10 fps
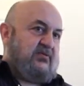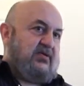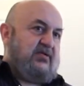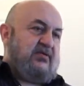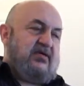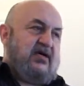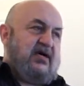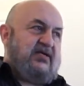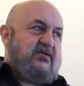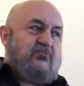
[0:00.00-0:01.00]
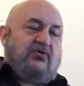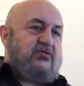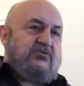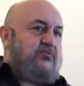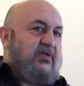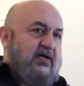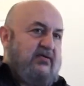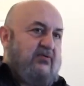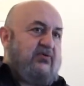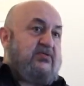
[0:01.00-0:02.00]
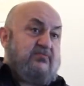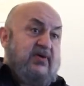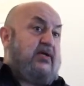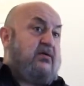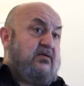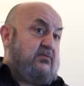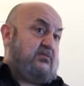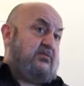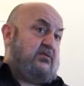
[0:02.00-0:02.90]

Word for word: And I didn't want to do that. I wanted to make art.